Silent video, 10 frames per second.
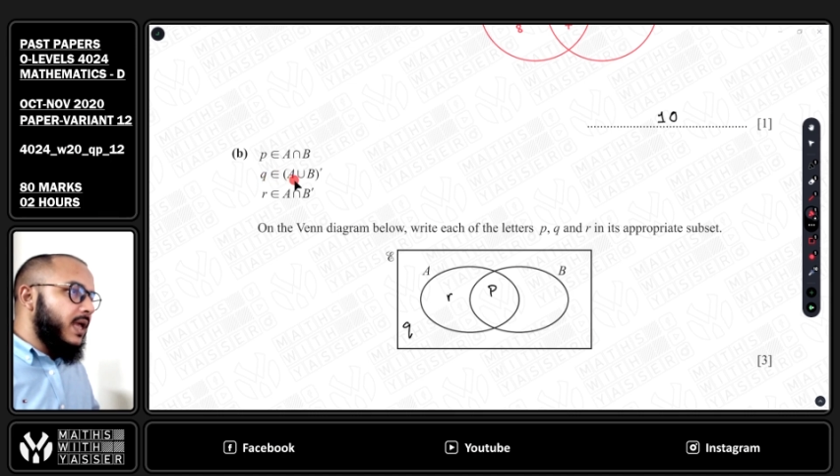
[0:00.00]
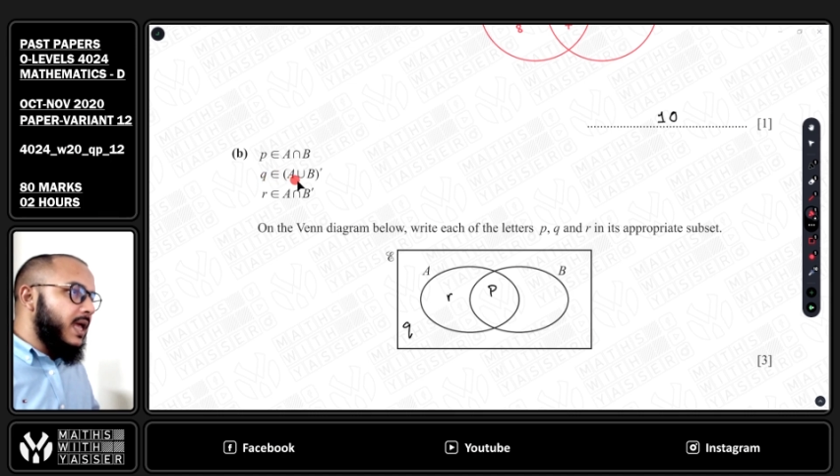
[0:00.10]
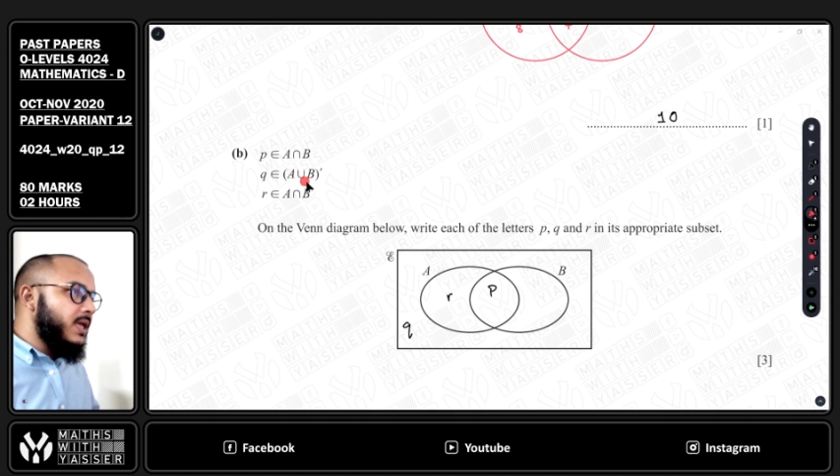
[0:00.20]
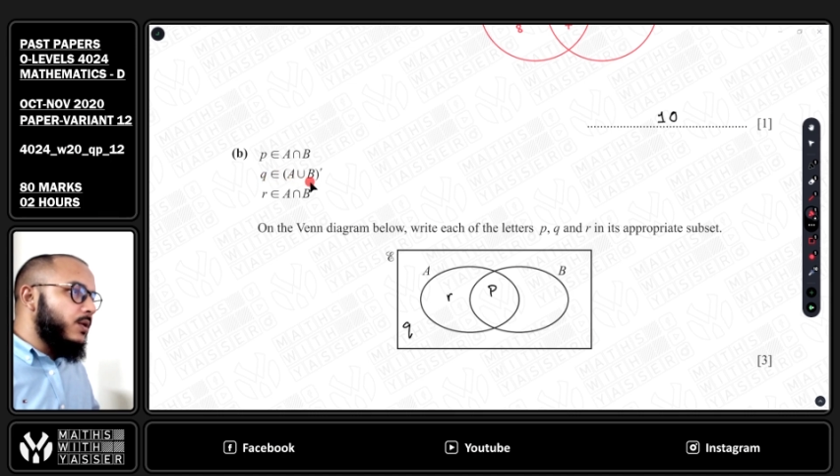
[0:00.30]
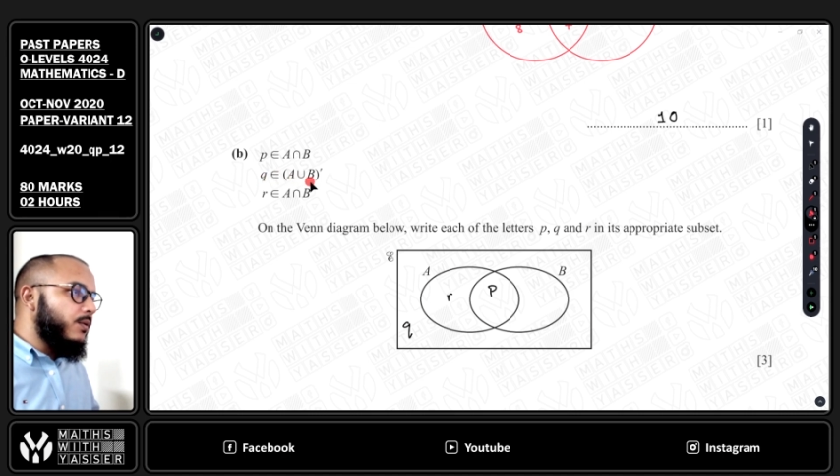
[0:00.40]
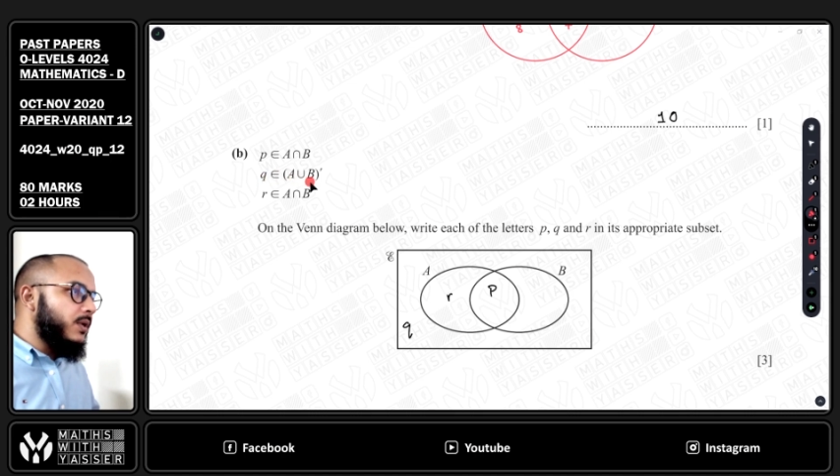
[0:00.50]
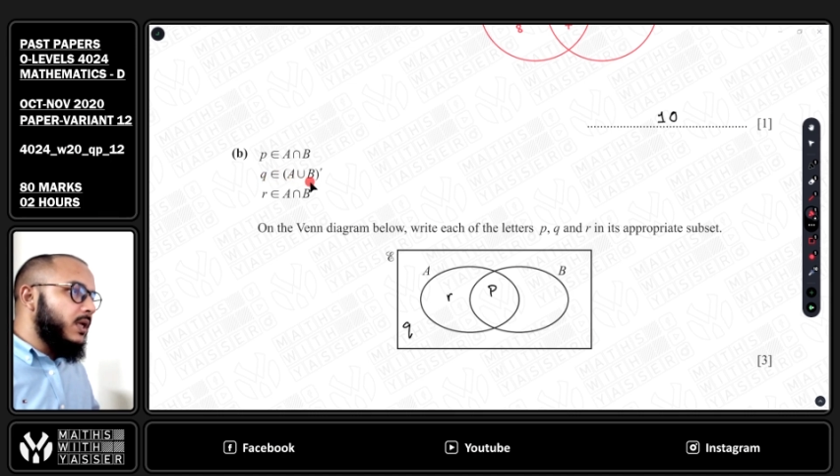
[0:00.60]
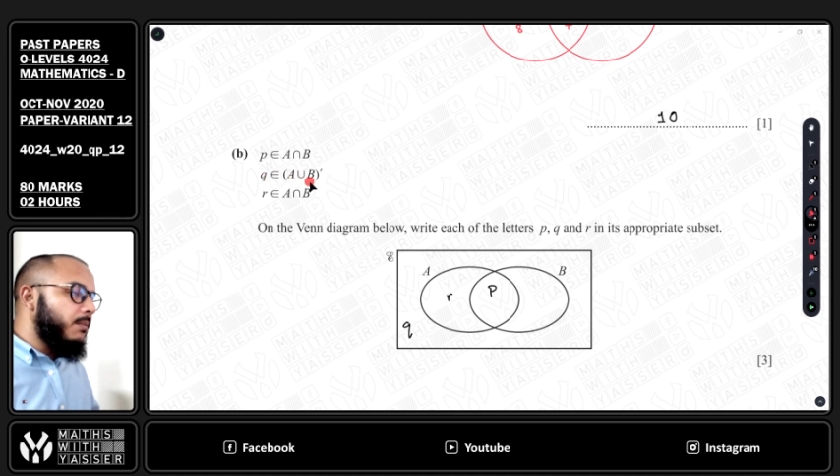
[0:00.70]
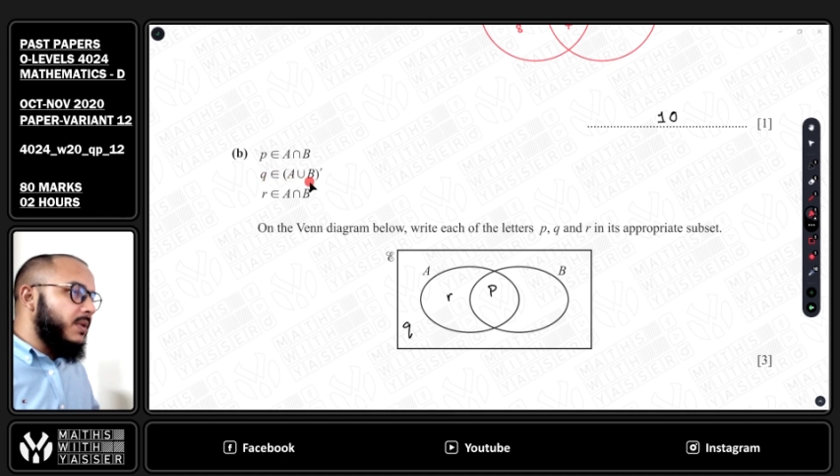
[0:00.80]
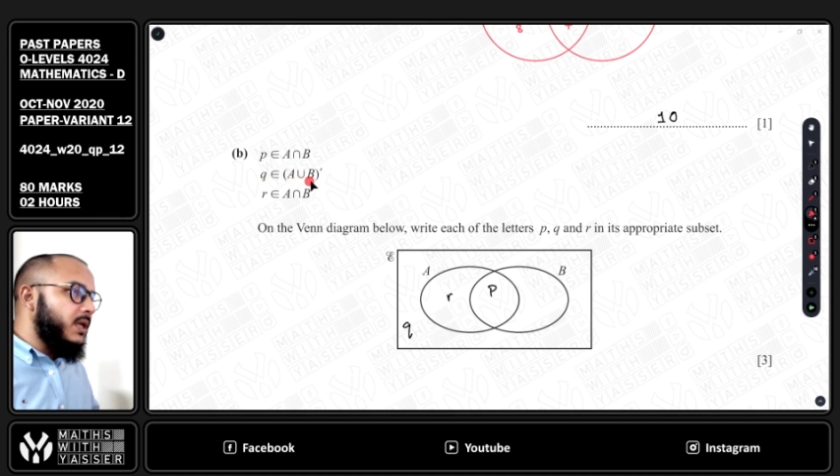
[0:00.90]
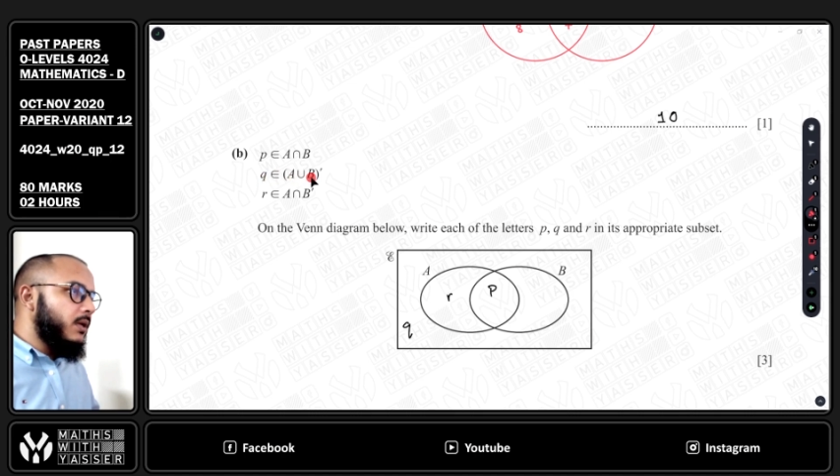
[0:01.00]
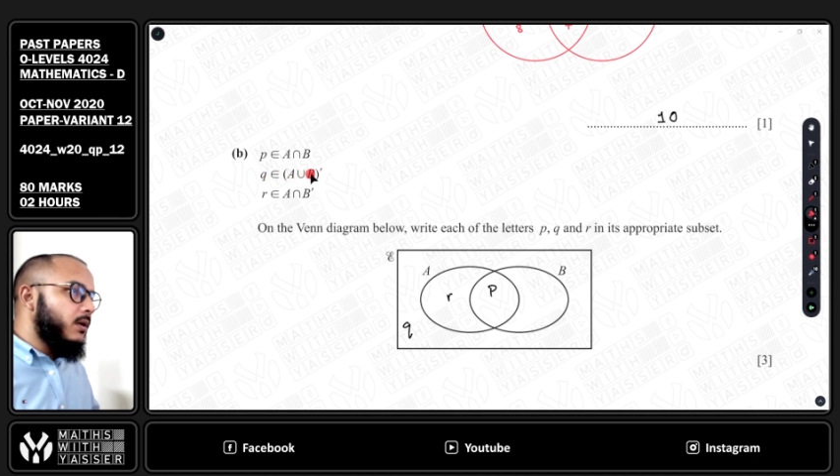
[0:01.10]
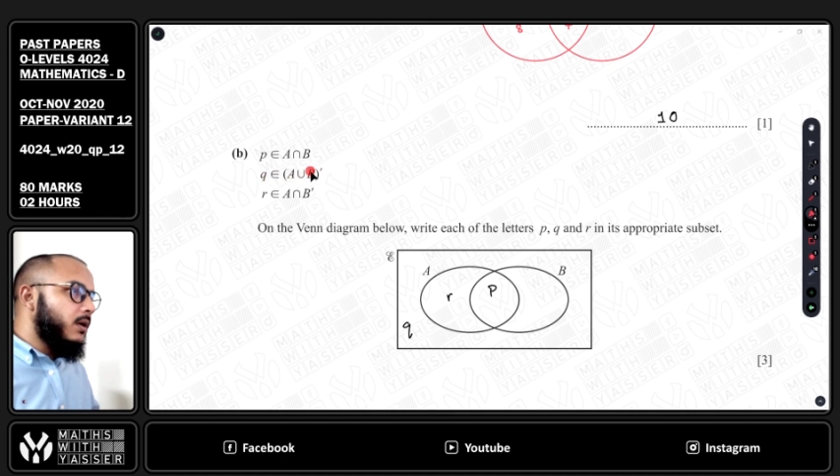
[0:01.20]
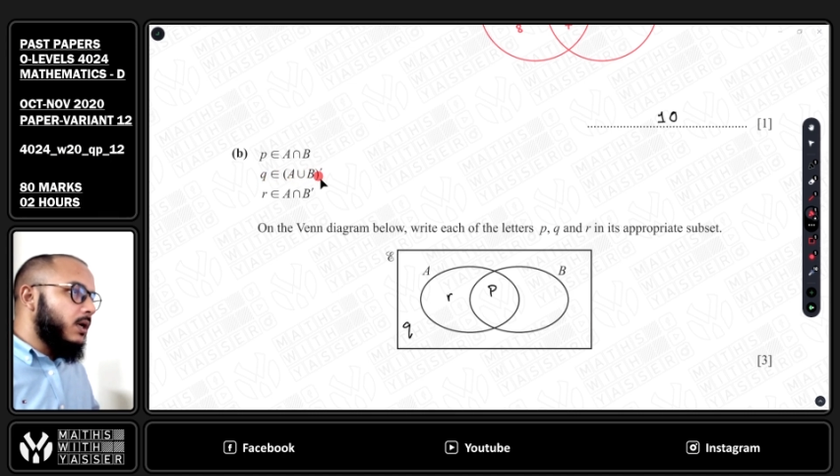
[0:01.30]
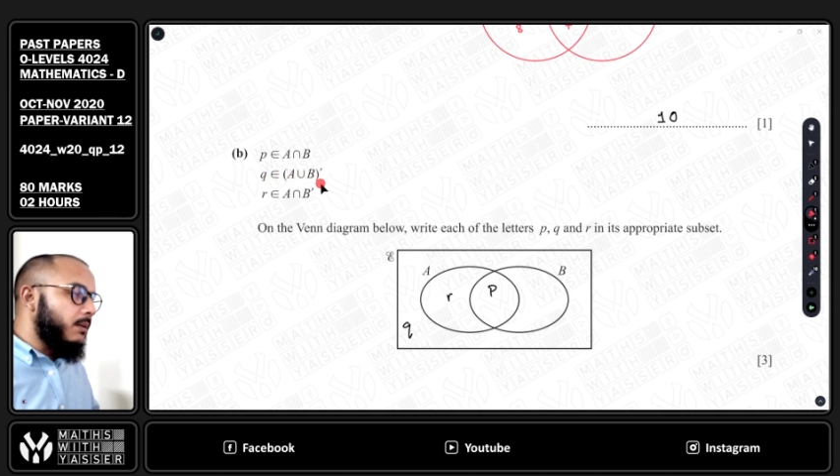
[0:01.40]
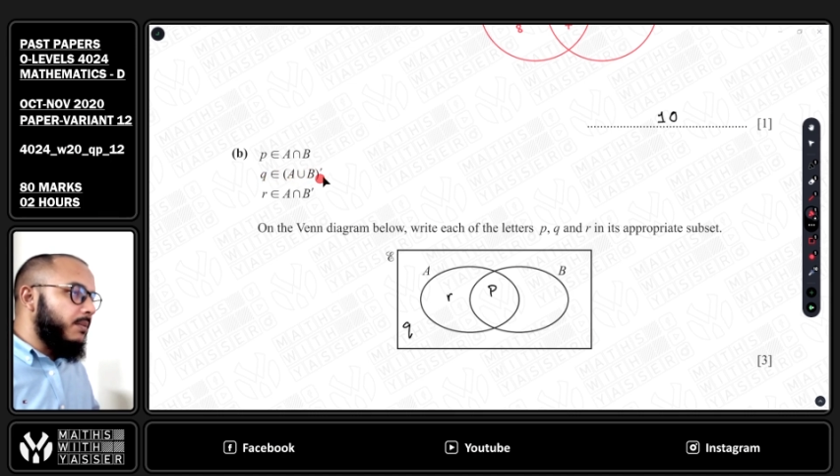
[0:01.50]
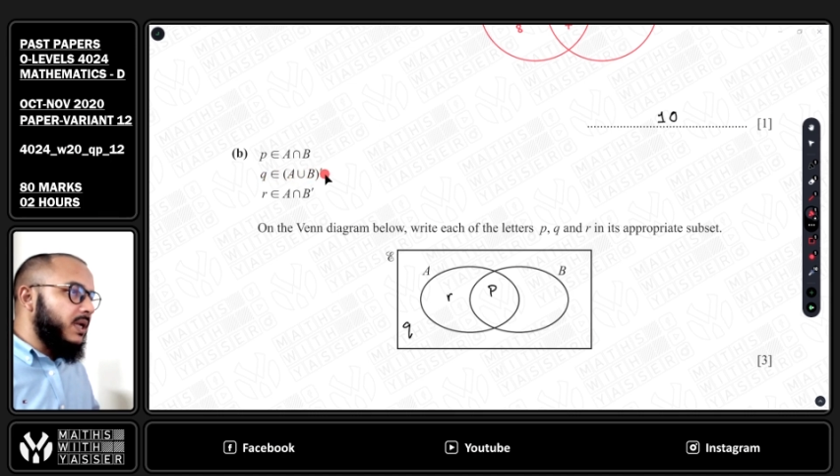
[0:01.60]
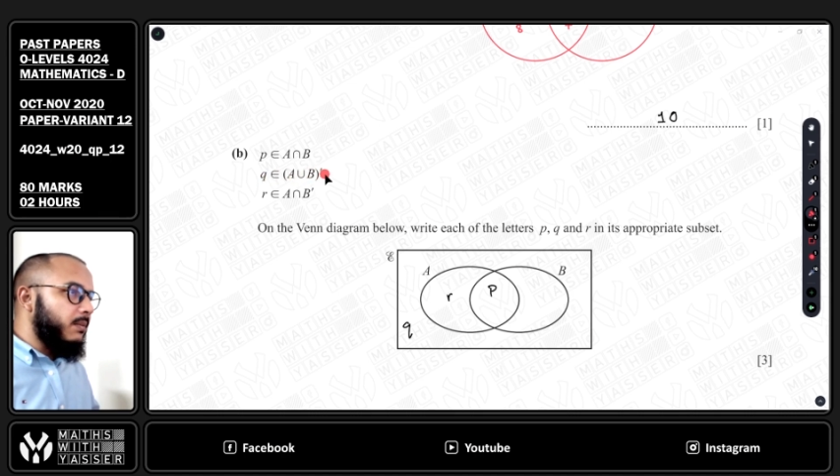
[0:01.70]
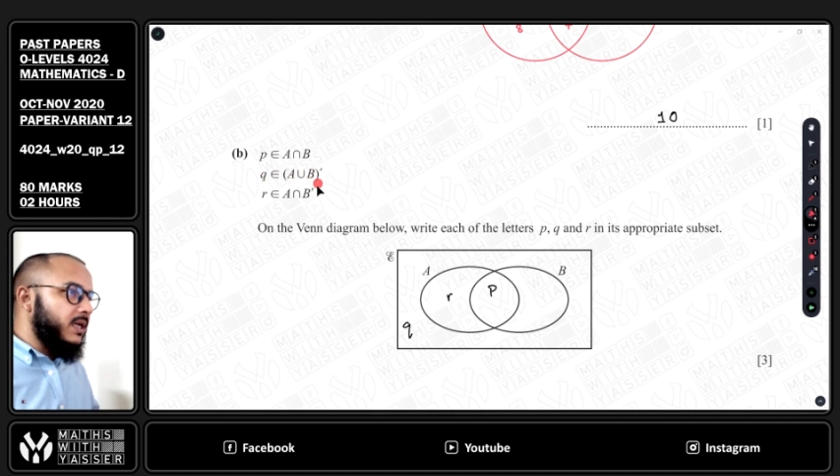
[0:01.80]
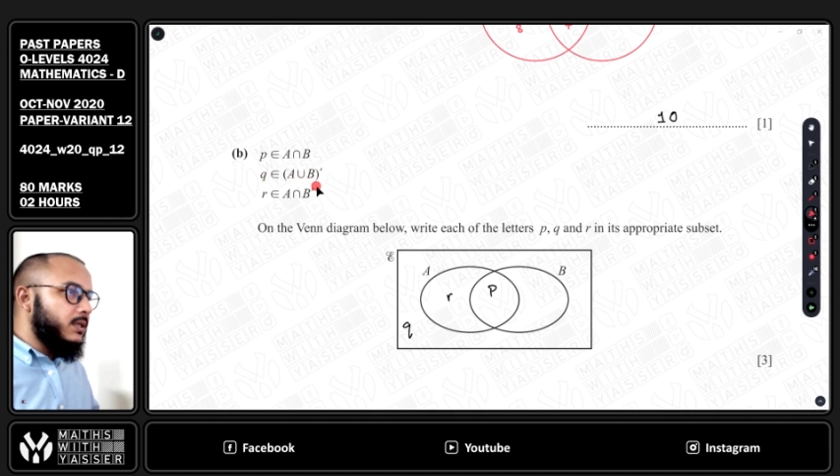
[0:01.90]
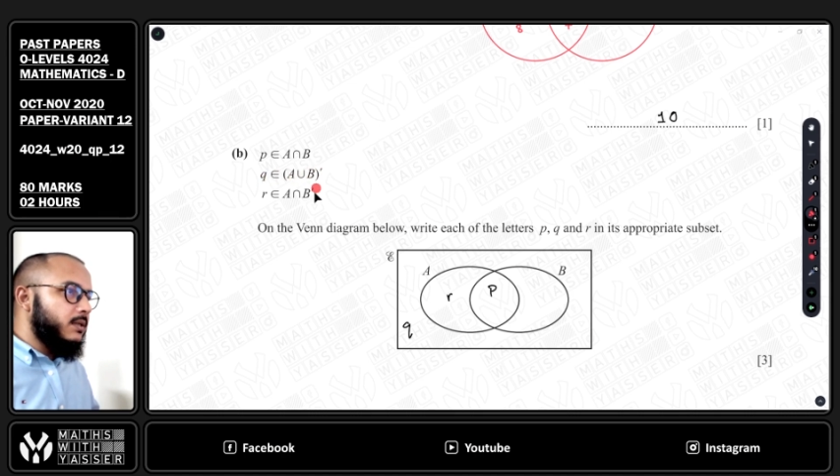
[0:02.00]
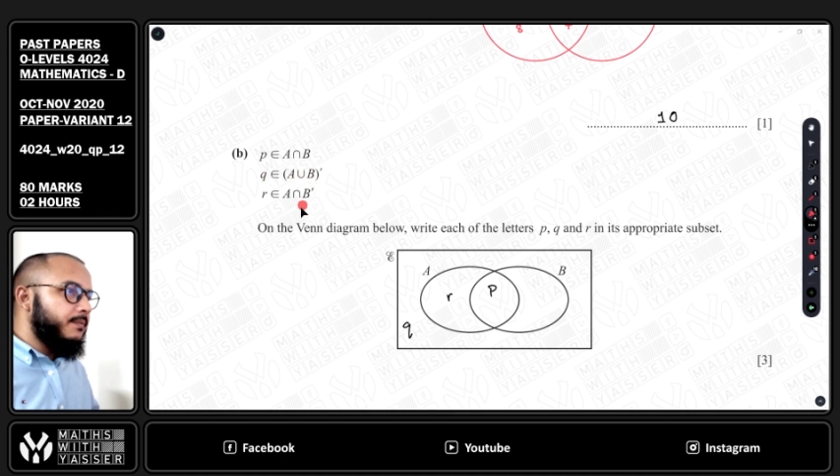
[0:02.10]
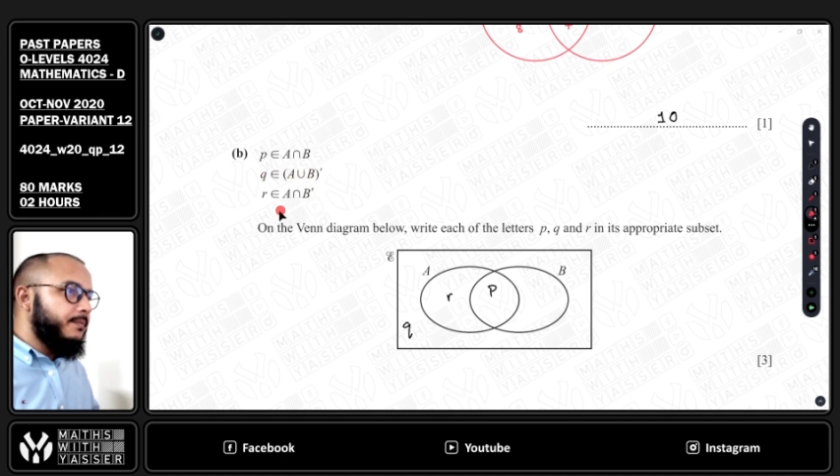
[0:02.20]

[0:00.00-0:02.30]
A union B complement,